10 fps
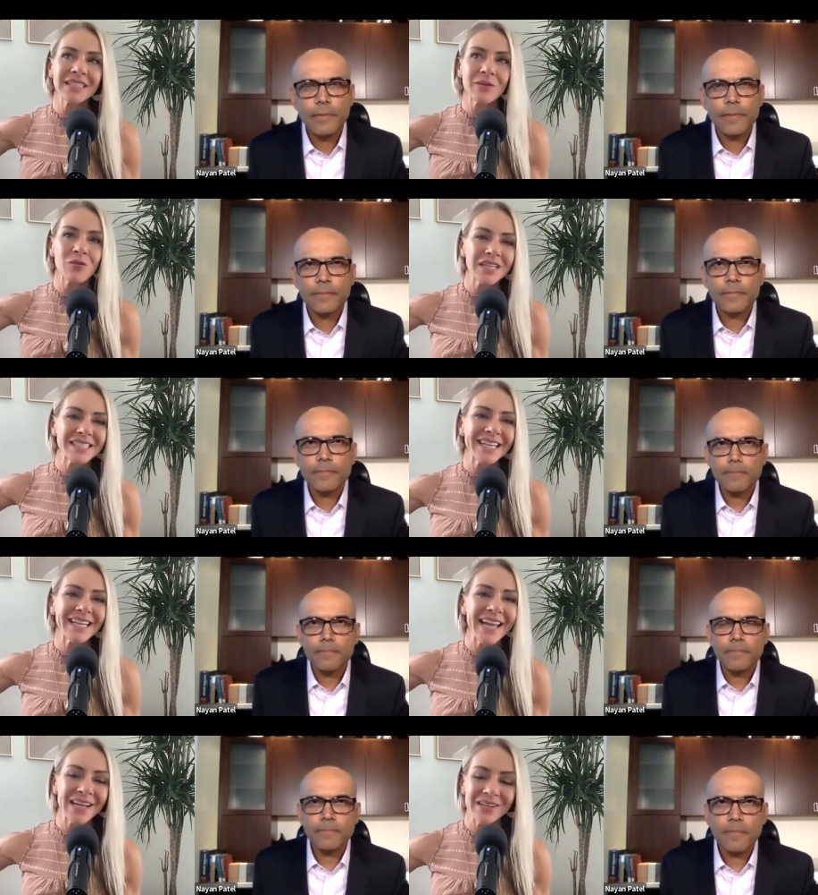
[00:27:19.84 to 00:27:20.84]
Speaker 1: mm-hmm. I want it to
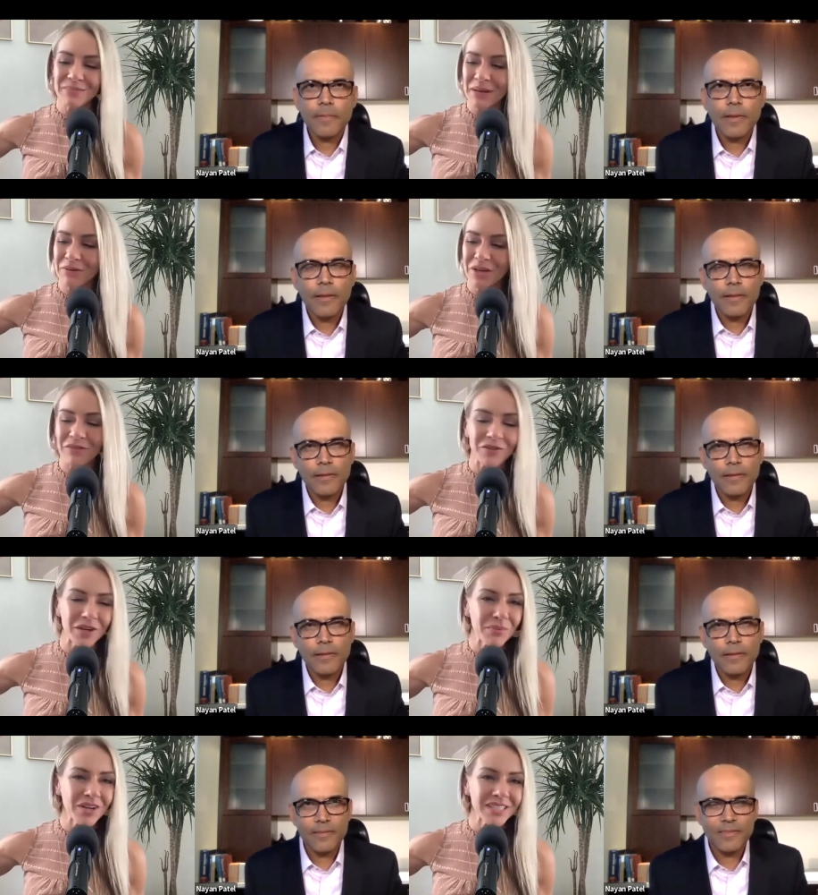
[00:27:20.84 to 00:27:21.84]
enhance my recovery
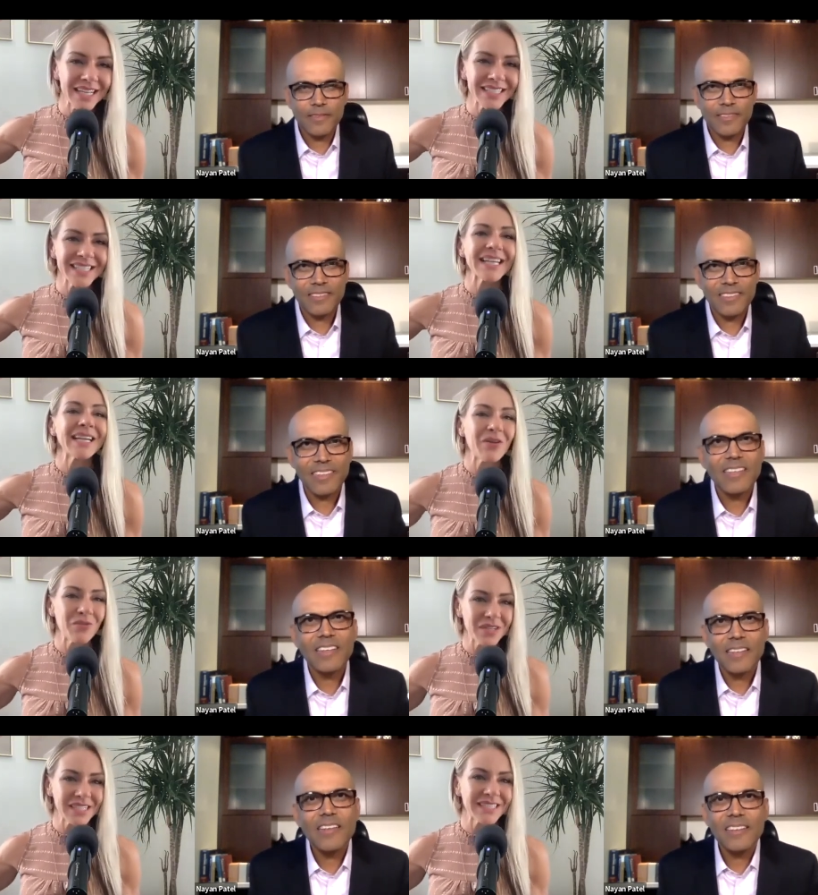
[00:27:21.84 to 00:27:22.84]
process as I go
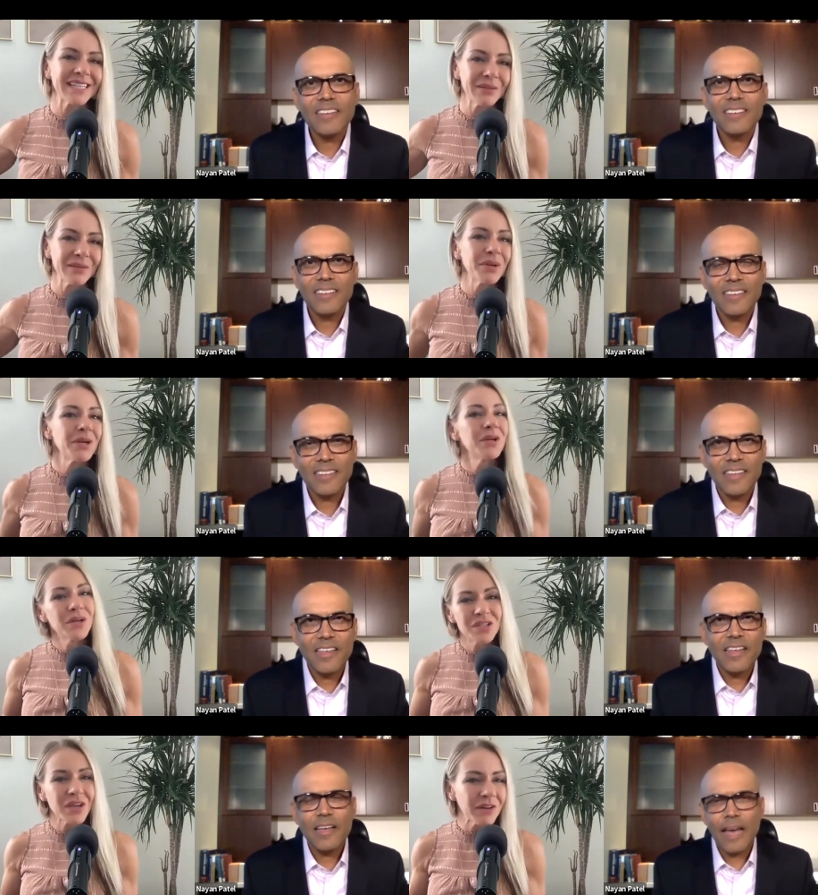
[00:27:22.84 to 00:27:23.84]
into sleep.
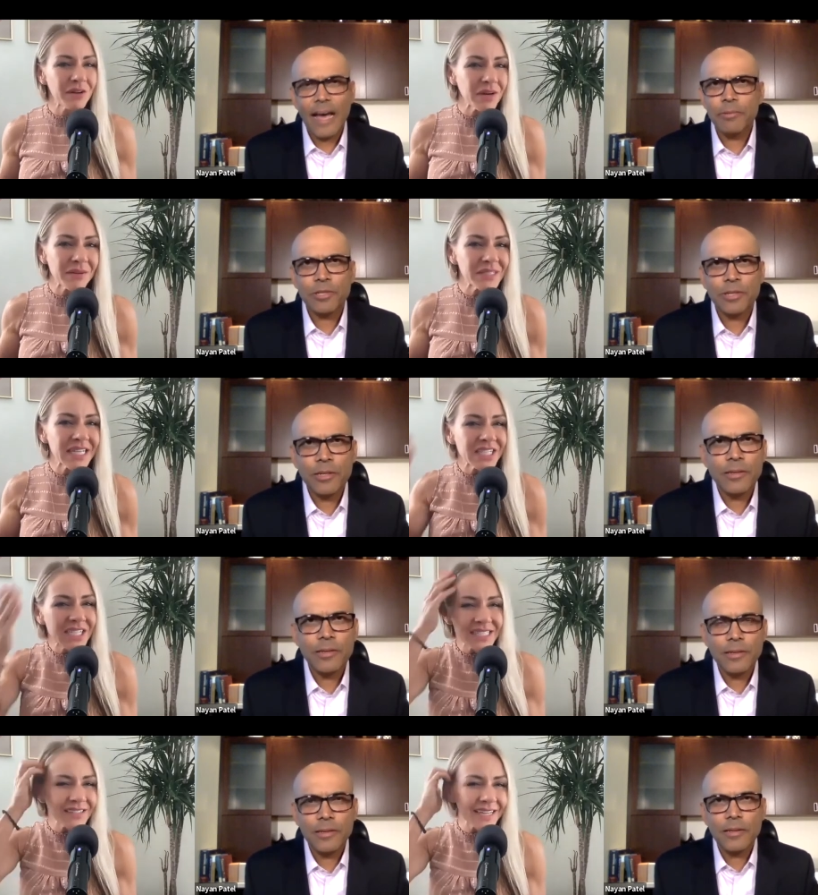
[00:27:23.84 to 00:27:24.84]
Do you have any
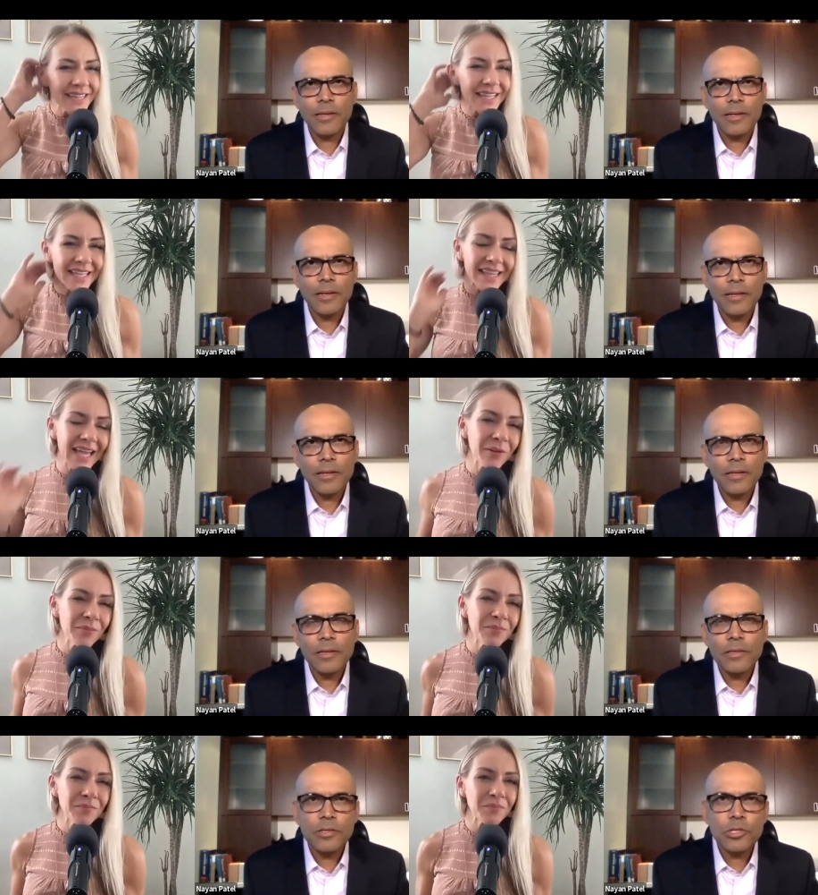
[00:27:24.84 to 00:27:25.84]
recommendations on anything like that?
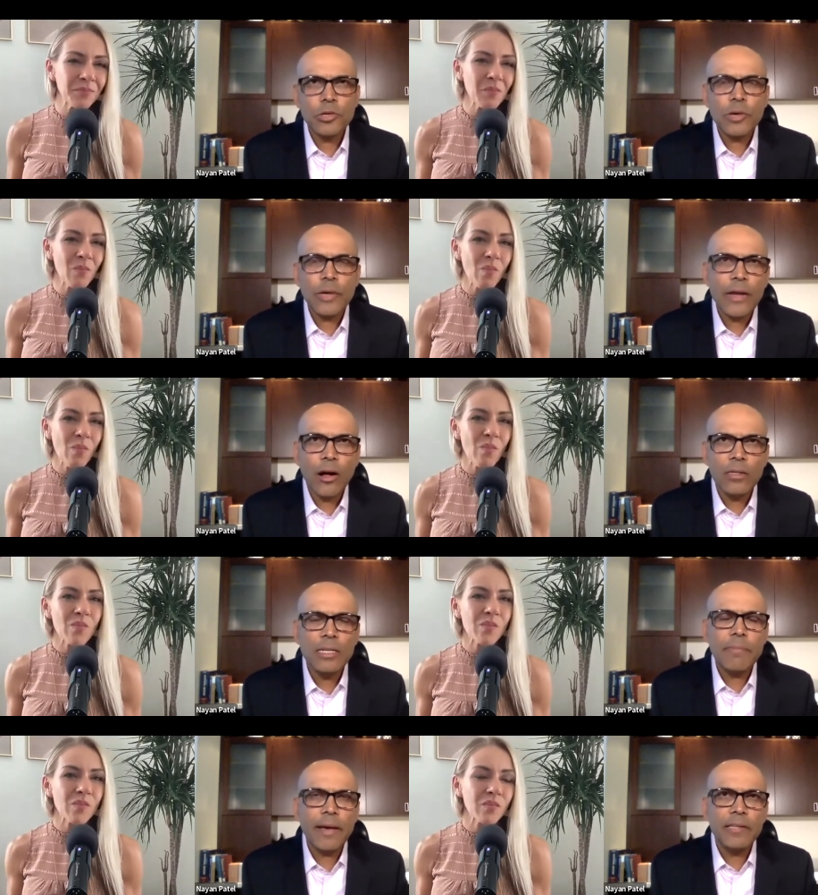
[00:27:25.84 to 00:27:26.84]
Speaker 2: So it all
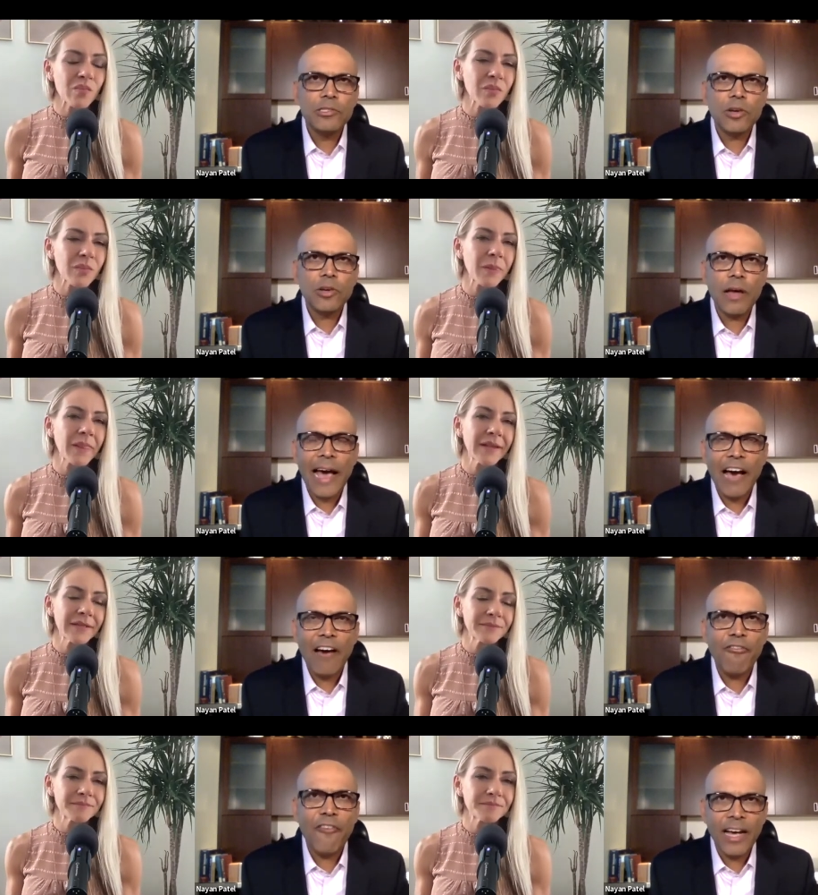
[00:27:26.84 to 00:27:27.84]
depends on how
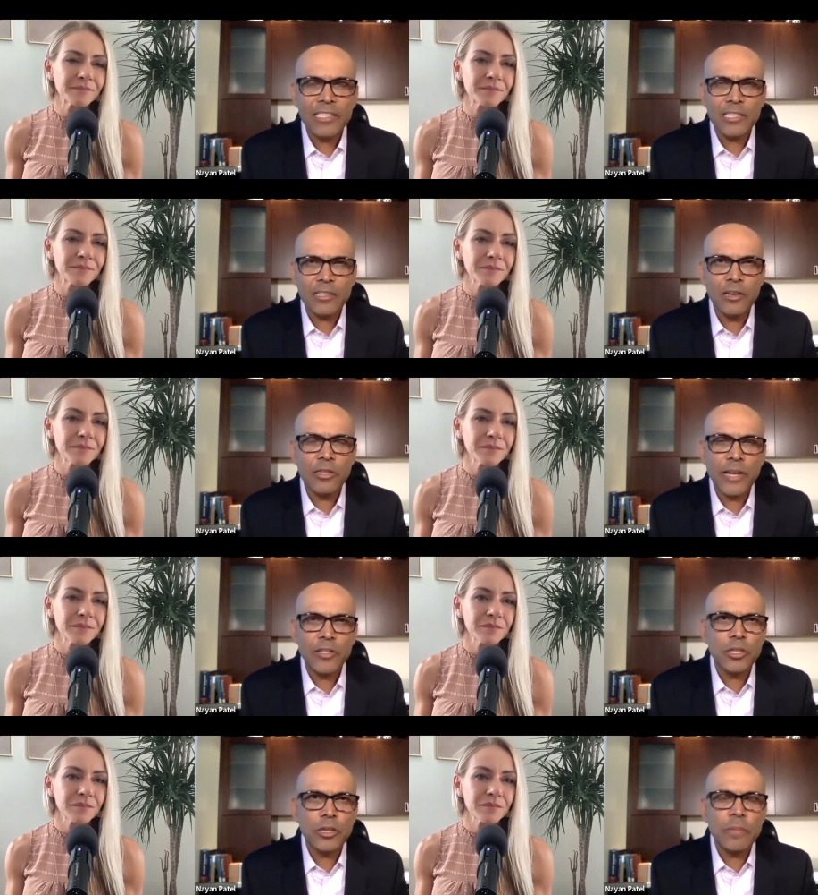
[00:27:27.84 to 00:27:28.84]
fast the glutathione
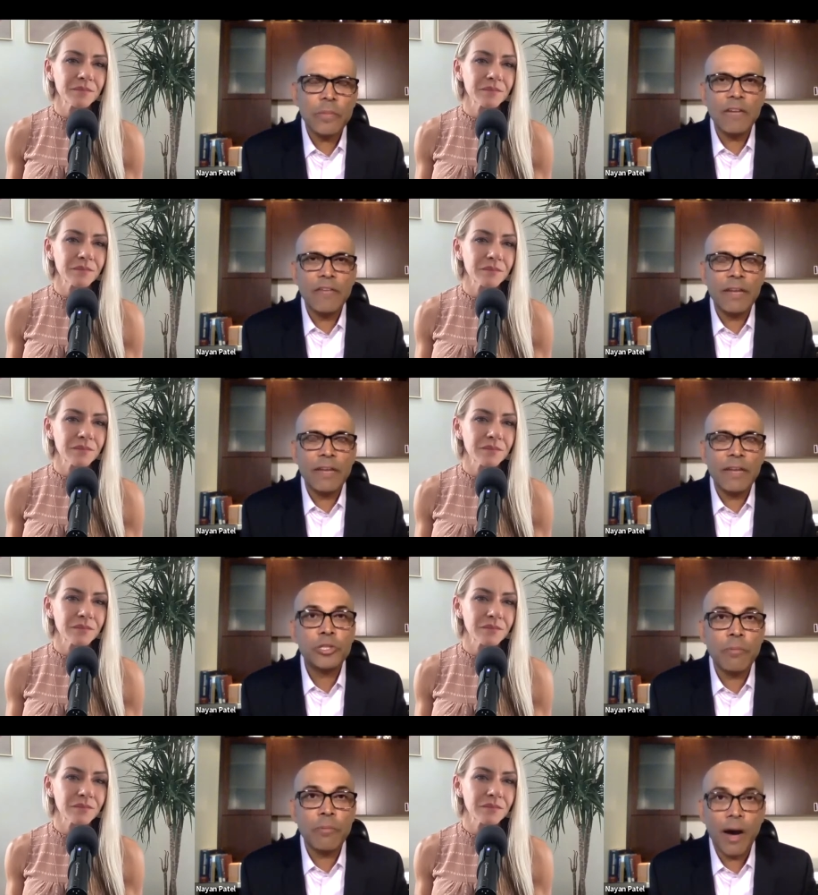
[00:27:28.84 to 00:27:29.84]
is going to be available to
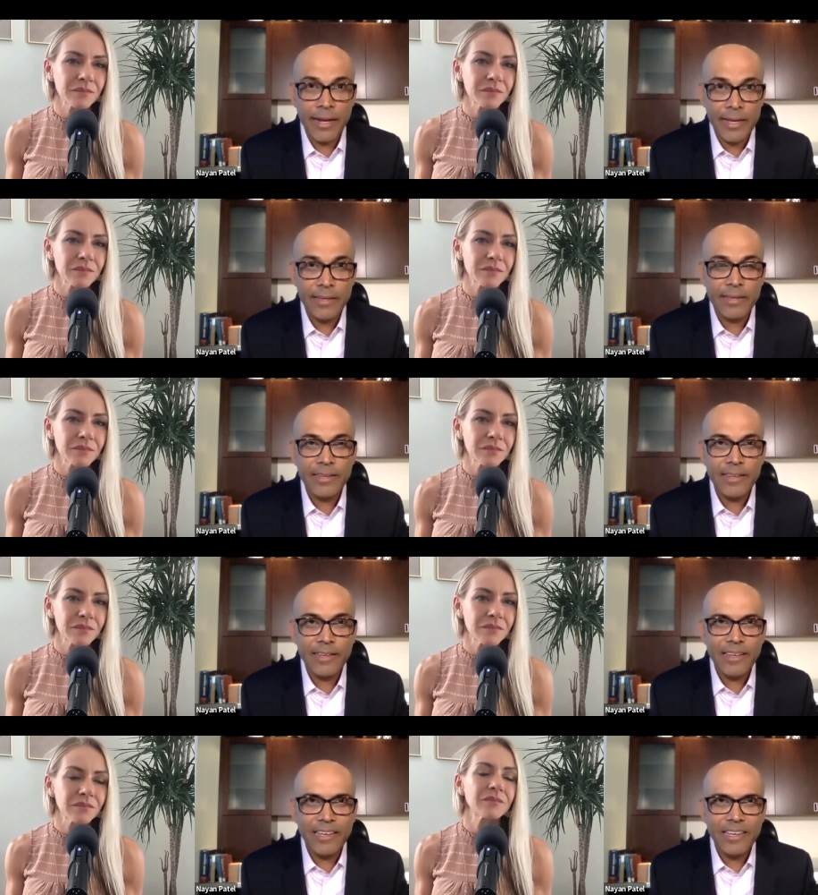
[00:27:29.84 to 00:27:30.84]
your body.
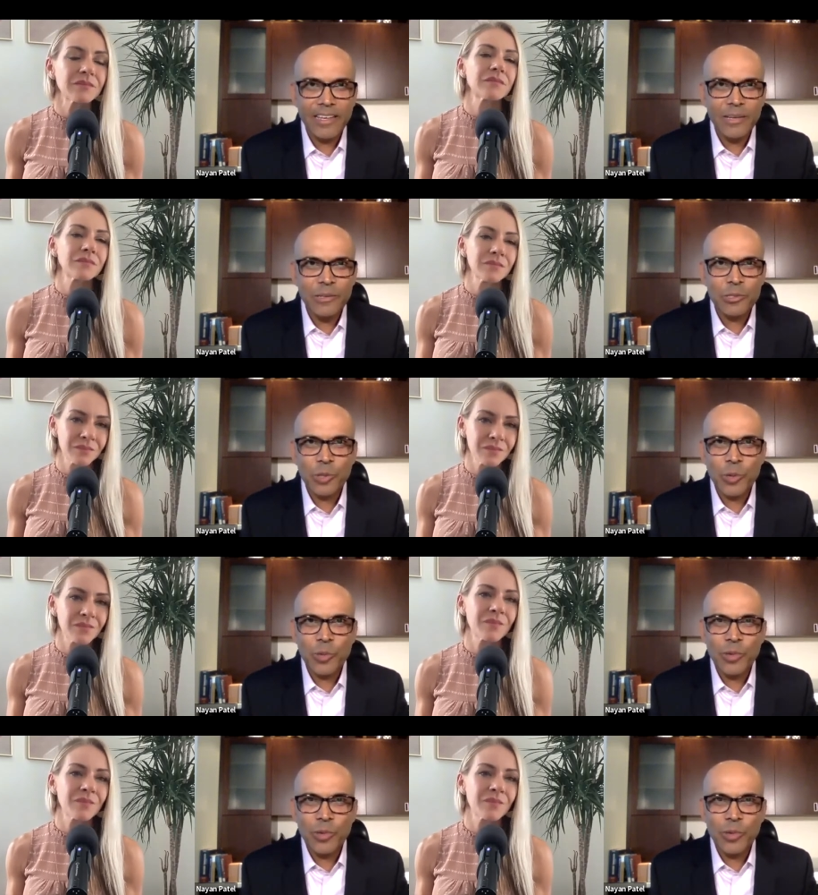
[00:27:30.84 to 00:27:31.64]
Mm. So